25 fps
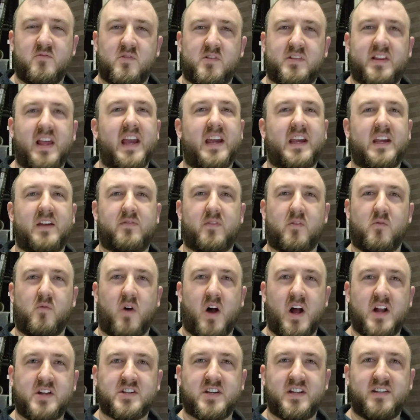Well, thank you for
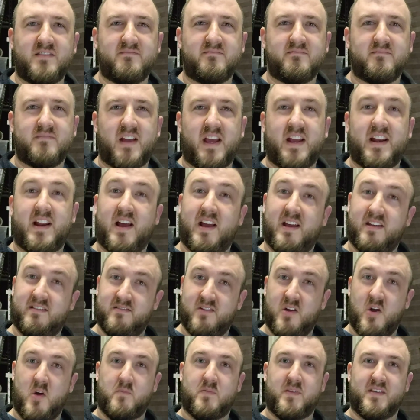watching, and I
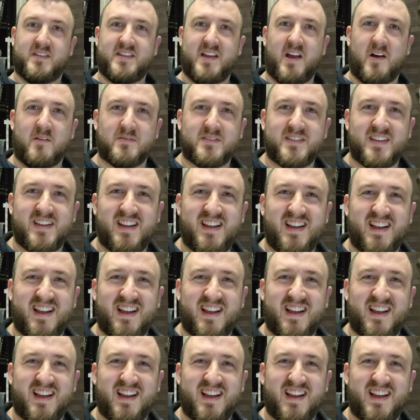hope this helps.